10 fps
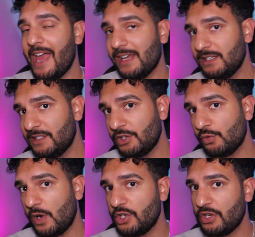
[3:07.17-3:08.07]
any
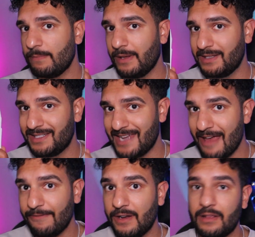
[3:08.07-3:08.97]
situation, but
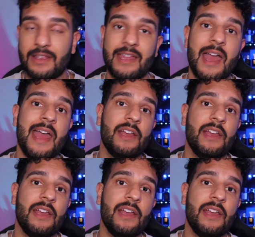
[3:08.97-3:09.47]
definitely